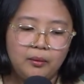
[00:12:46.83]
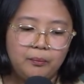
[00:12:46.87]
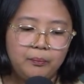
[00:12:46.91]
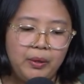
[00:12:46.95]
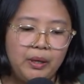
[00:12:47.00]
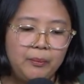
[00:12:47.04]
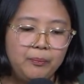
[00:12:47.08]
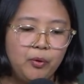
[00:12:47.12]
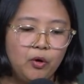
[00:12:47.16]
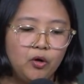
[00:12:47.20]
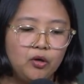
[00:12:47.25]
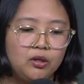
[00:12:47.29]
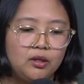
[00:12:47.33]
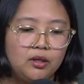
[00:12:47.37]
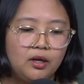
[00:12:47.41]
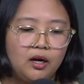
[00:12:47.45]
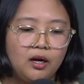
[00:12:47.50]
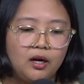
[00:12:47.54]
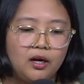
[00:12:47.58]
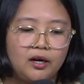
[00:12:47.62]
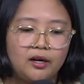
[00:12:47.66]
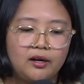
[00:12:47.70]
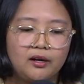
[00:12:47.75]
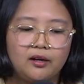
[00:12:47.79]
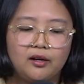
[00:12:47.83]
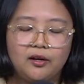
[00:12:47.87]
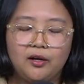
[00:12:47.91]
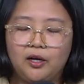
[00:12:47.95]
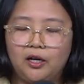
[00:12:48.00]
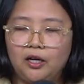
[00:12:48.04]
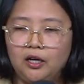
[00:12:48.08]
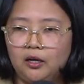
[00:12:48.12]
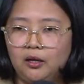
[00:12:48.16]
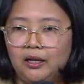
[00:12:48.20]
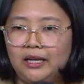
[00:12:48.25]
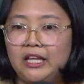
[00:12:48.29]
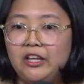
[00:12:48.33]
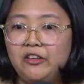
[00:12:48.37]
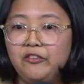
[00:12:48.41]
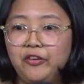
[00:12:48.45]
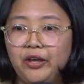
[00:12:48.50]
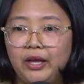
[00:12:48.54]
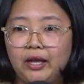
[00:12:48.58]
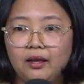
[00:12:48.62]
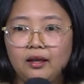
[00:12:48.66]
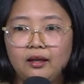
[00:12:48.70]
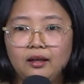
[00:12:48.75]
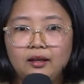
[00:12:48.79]
people are uh,
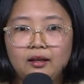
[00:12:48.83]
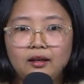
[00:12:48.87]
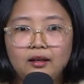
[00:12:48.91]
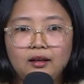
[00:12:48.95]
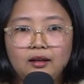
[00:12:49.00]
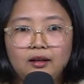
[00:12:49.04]
living